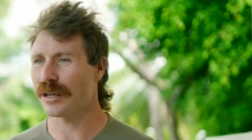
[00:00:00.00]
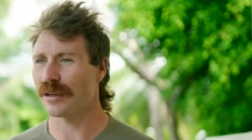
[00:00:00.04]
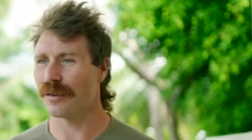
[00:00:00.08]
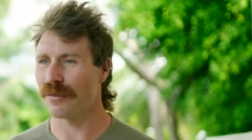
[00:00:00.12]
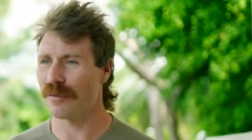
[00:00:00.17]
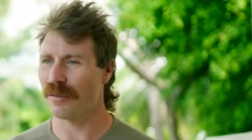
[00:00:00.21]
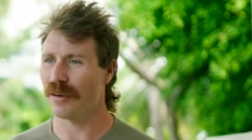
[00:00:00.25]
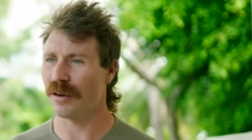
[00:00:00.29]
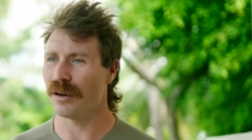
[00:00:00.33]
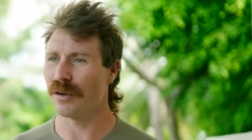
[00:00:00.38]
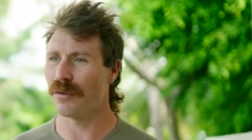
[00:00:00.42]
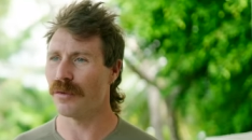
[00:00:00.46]
other
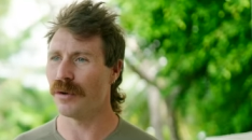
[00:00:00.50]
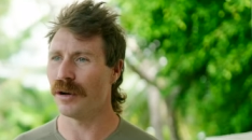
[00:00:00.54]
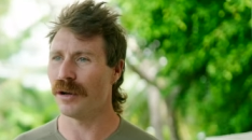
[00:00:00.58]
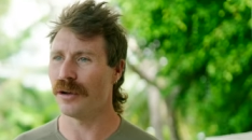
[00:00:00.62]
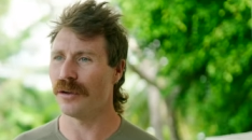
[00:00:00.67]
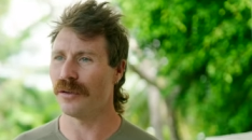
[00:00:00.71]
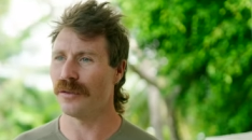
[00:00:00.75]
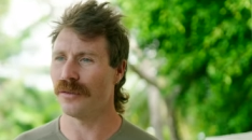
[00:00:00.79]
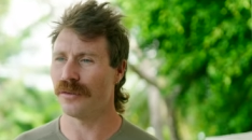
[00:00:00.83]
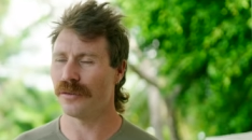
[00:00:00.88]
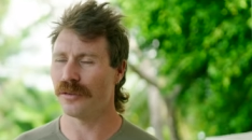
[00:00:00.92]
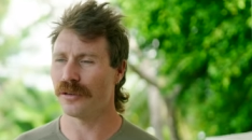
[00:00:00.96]
very
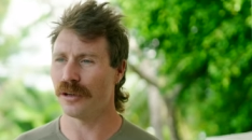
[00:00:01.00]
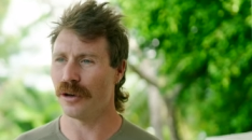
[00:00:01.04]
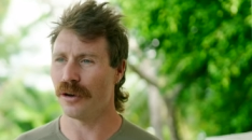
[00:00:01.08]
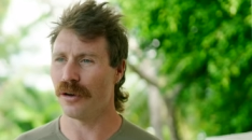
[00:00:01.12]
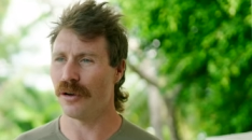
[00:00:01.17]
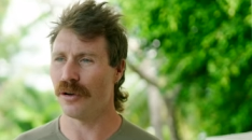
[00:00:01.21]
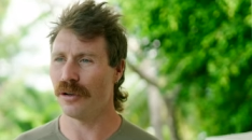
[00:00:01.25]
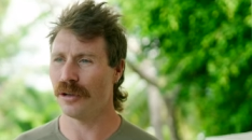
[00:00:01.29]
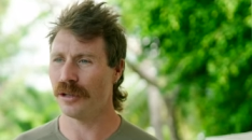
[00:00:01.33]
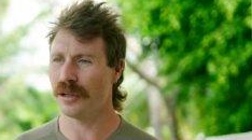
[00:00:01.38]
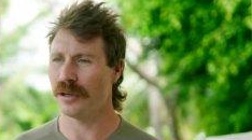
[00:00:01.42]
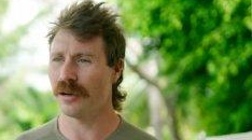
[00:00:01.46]
well. You know,
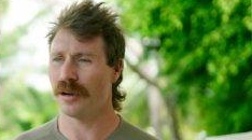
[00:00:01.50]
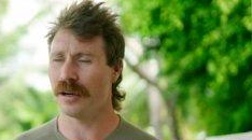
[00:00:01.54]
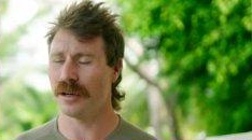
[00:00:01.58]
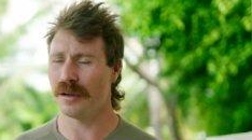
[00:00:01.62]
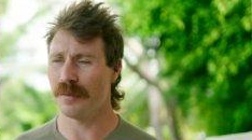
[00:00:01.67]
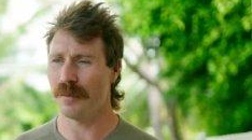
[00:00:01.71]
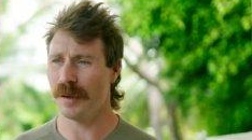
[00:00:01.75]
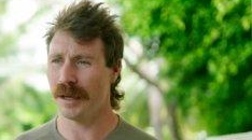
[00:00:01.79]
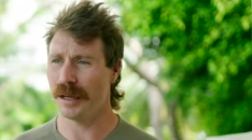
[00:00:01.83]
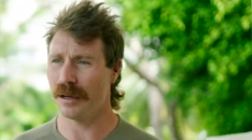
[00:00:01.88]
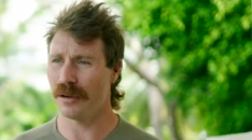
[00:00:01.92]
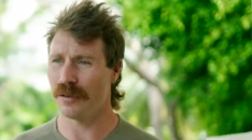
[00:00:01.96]
Holly and I to
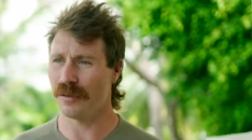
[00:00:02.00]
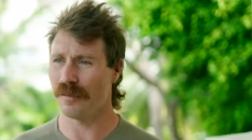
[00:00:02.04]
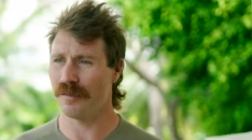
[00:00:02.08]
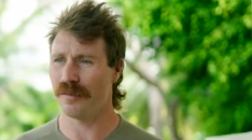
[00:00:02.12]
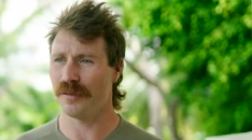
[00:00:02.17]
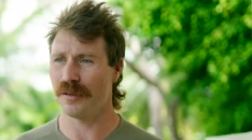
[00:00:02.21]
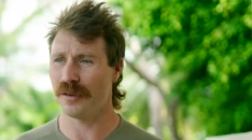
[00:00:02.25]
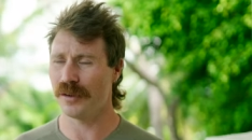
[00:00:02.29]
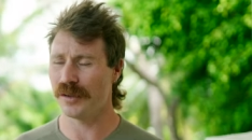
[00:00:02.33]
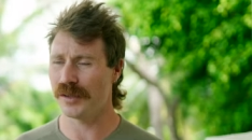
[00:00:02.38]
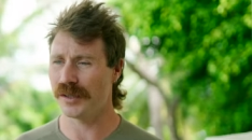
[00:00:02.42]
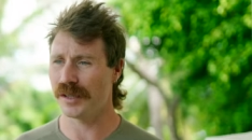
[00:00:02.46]
meet on the
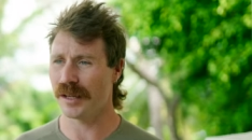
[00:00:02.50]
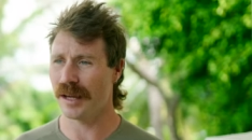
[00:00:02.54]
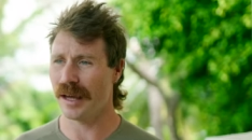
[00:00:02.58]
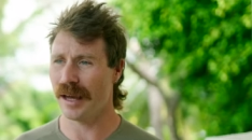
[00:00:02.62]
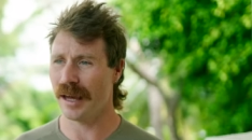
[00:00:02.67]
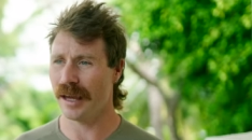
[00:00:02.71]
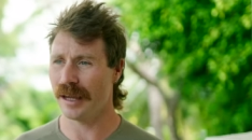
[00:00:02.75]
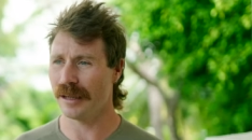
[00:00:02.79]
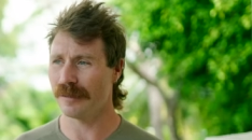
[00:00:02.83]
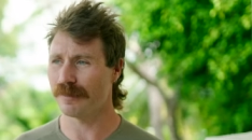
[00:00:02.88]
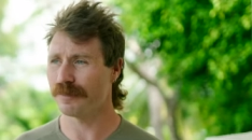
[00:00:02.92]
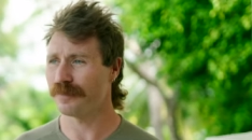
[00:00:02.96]
first
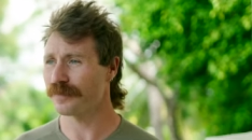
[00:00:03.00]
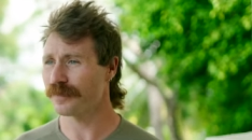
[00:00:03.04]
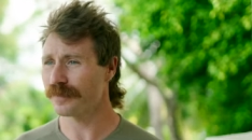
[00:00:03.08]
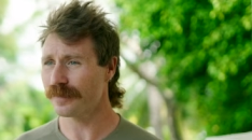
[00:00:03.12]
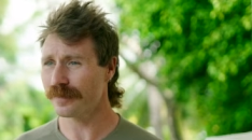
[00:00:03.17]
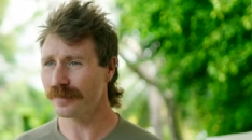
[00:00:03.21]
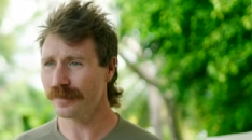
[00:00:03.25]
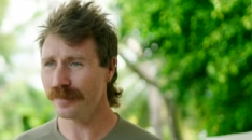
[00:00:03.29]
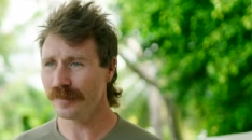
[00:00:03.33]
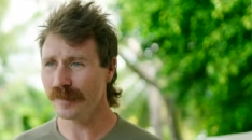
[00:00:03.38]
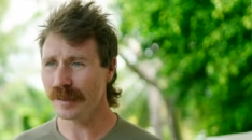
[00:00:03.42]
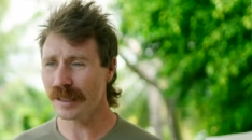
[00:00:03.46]
day,
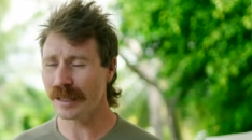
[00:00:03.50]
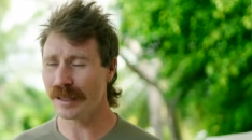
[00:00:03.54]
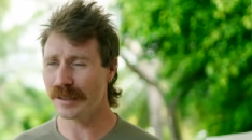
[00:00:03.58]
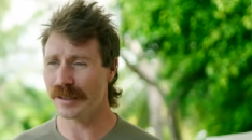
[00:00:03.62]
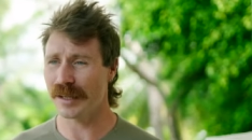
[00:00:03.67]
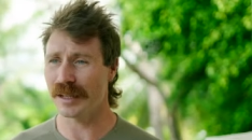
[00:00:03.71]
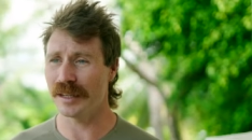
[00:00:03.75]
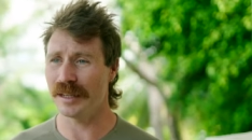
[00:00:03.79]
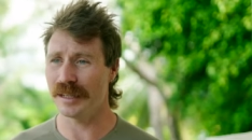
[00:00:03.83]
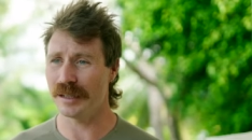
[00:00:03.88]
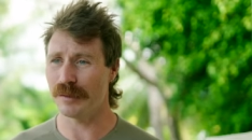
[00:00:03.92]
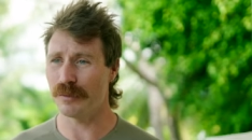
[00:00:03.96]

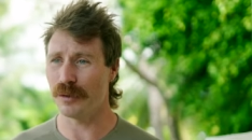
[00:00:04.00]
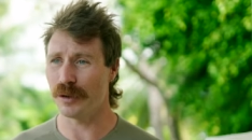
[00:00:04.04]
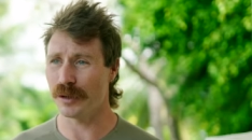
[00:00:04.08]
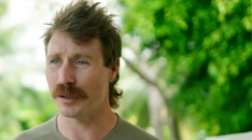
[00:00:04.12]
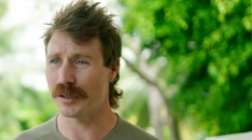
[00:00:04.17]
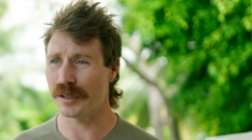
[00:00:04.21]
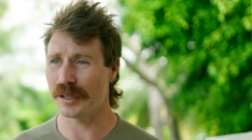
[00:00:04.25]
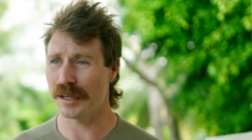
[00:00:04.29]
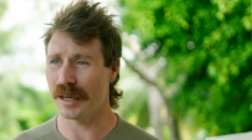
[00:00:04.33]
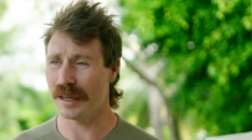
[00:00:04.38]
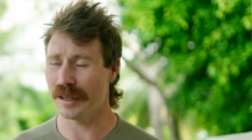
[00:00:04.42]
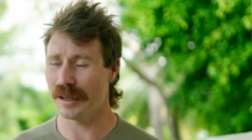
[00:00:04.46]
suddenly work
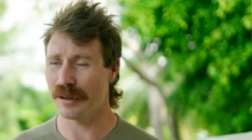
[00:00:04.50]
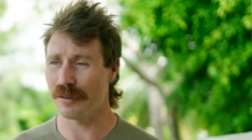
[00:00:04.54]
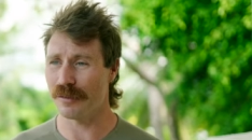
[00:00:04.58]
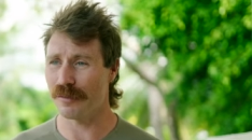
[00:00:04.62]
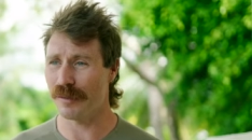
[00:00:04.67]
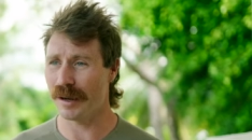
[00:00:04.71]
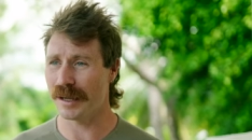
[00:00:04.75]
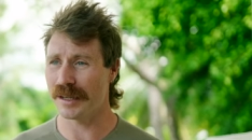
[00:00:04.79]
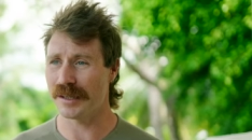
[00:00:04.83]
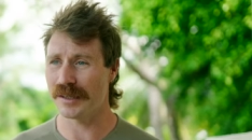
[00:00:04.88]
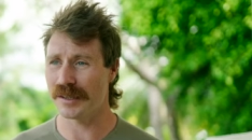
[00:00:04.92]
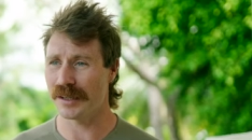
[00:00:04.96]
together,
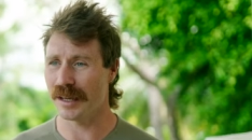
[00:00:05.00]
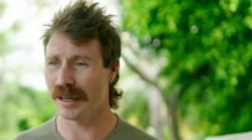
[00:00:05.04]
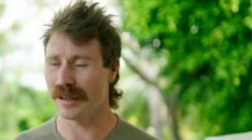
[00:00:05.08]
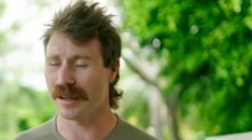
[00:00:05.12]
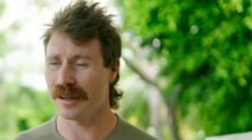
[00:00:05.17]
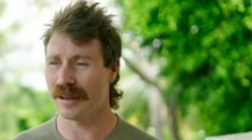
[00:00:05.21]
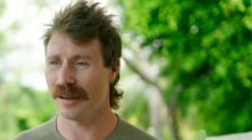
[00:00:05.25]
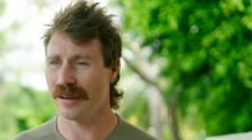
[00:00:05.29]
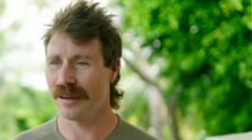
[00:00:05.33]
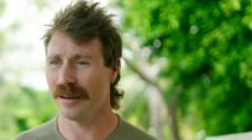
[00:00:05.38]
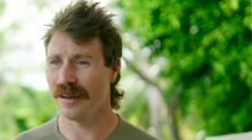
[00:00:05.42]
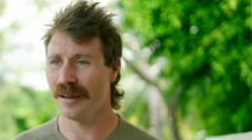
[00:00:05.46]
race together.
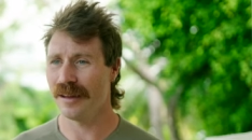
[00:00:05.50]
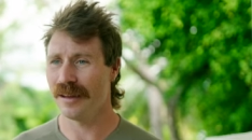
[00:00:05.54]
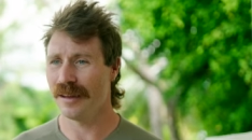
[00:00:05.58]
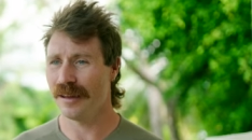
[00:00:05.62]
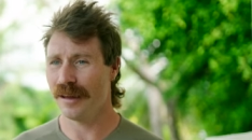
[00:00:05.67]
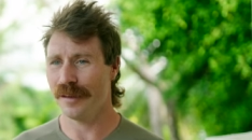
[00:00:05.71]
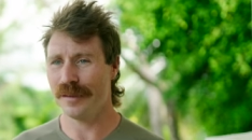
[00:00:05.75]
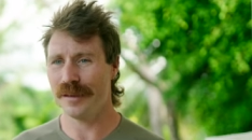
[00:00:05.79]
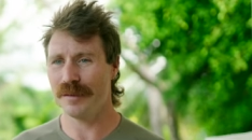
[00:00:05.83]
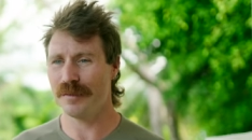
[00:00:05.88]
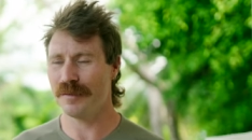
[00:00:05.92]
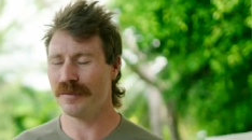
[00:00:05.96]
I
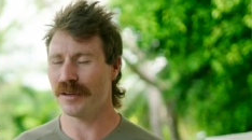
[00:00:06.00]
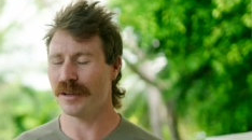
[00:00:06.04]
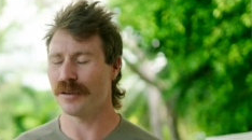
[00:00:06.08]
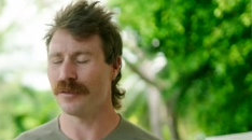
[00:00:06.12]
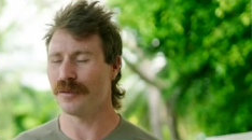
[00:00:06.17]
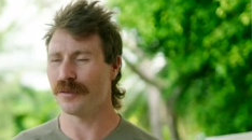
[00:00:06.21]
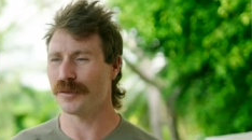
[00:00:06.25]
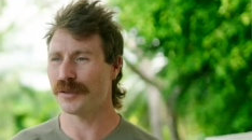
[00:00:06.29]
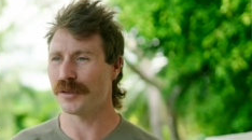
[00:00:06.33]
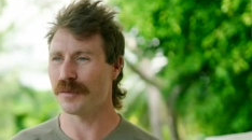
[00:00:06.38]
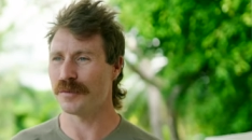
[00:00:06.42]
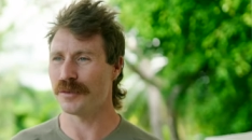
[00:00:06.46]
think we've done an
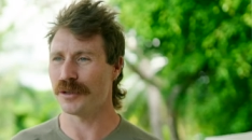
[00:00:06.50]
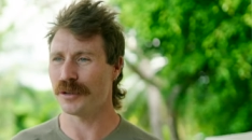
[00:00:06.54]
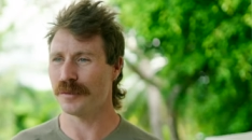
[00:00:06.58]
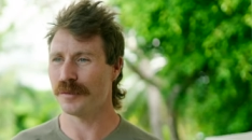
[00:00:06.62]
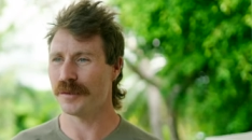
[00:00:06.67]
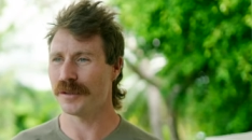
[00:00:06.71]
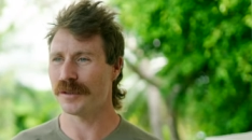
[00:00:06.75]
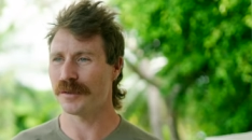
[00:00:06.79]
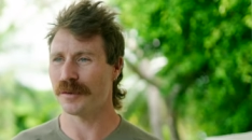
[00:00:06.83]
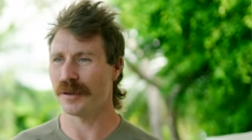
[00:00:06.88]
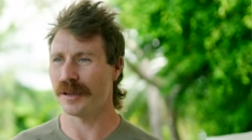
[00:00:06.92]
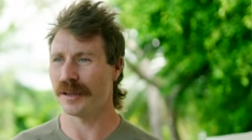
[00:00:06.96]
awesome job
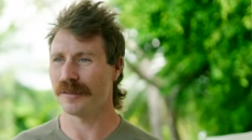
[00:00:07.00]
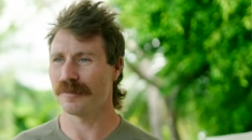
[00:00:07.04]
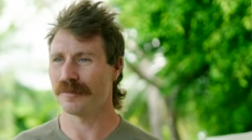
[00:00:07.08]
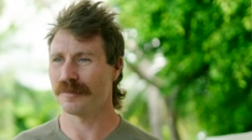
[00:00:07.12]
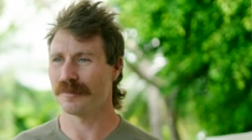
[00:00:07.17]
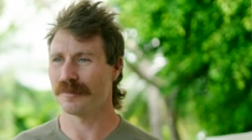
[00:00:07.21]
this week.